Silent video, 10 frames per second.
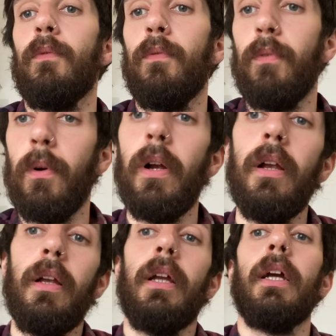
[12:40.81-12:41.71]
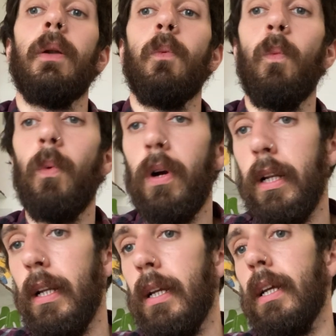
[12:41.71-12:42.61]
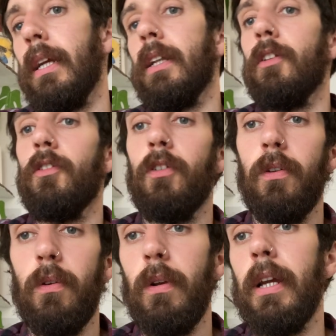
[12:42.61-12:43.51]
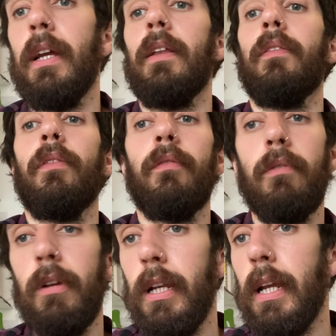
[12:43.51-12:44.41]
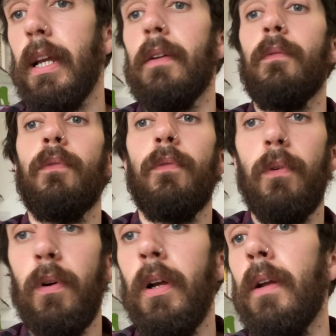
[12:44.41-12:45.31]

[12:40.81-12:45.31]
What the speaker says: 4 and 1 and 2 and 3 and 4.